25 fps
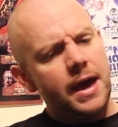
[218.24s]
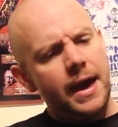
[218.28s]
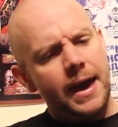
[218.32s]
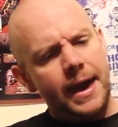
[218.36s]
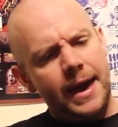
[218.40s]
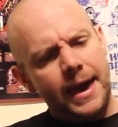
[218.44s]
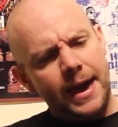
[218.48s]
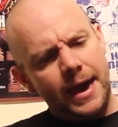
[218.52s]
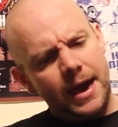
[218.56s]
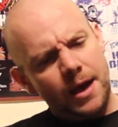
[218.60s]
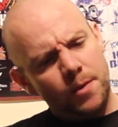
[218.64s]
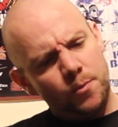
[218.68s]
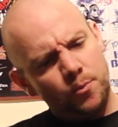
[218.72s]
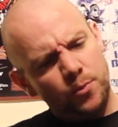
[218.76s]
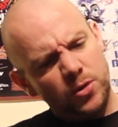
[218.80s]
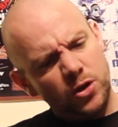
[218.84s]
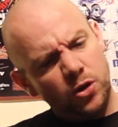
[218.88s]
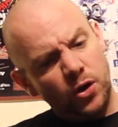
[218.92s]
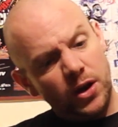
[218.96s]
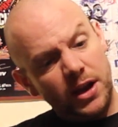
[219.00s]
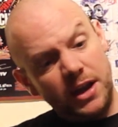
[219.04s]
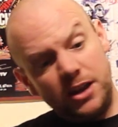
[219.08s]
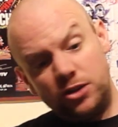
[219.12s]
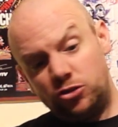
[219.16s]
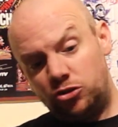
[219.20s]
We
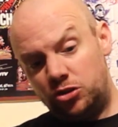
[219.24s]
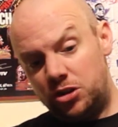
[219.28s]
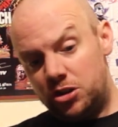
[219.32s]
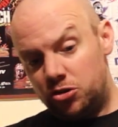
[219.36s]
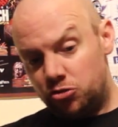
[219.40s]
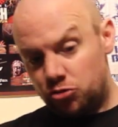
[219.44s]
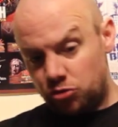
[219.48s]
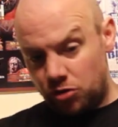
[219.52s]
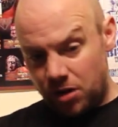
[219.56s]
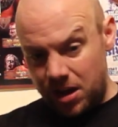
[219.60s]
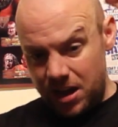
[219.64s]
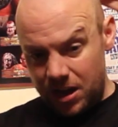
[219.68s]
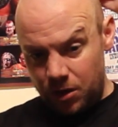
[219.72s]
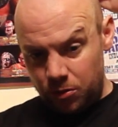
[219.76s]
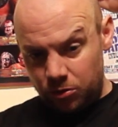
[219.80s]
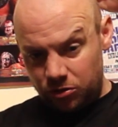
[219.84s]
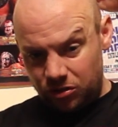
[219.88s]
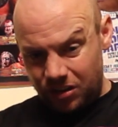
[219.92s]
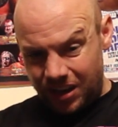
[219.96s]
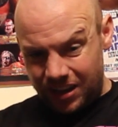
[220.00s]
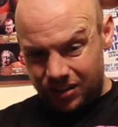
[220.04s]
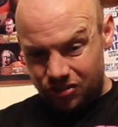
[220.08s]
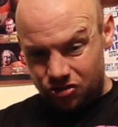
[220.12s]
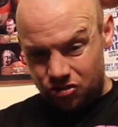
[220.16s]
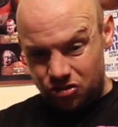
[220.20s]
got HD Drake was
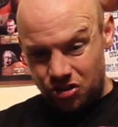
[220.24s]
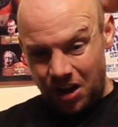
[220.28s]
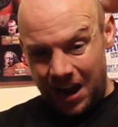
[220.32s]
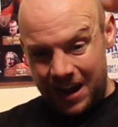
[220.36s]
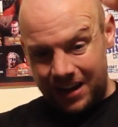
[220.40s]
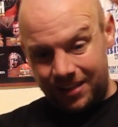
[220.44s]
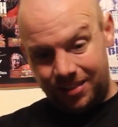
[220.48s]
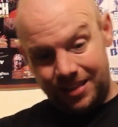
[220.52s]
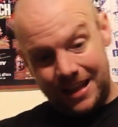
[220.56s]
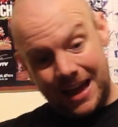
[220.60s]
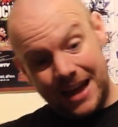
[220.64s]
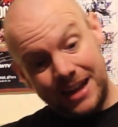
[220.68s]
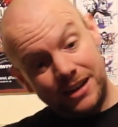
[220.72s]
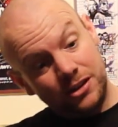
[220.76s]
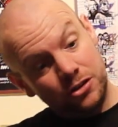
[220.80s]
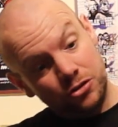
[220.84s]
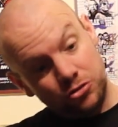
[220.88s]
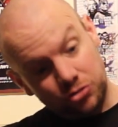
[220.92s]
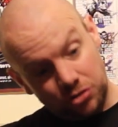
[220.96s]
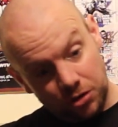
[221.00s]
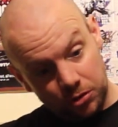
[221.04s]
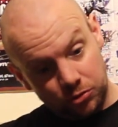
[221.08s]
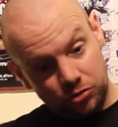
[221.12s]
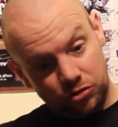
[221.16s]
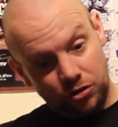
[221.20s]
against Jack
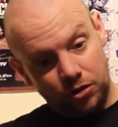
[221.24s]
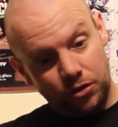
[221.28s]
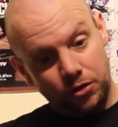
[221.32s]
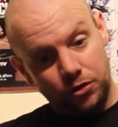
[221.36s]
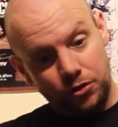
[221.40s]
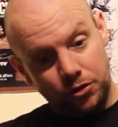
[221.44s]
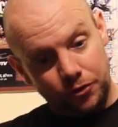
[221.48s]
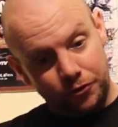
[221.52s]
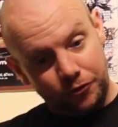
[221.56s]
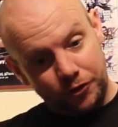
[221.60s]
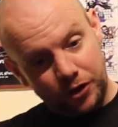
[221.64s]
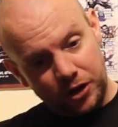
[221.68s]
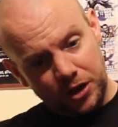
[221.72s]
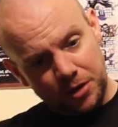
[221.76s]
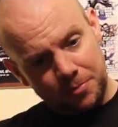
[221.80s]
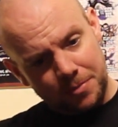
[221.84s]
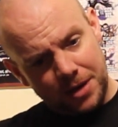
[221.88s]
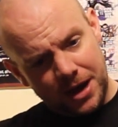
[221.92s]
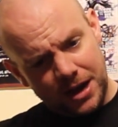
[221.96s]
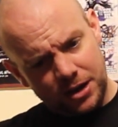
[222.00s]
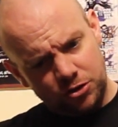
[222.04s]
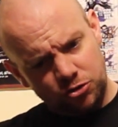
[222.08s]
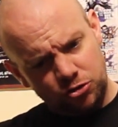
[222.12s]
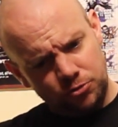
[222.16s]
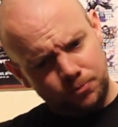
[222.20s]
Landers. That was another good fucking
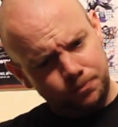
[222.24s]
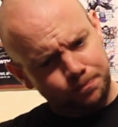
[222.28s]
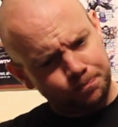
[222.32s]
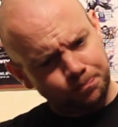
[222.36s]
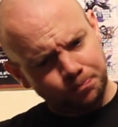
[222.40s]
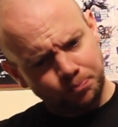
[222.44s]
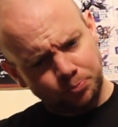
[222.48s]
match.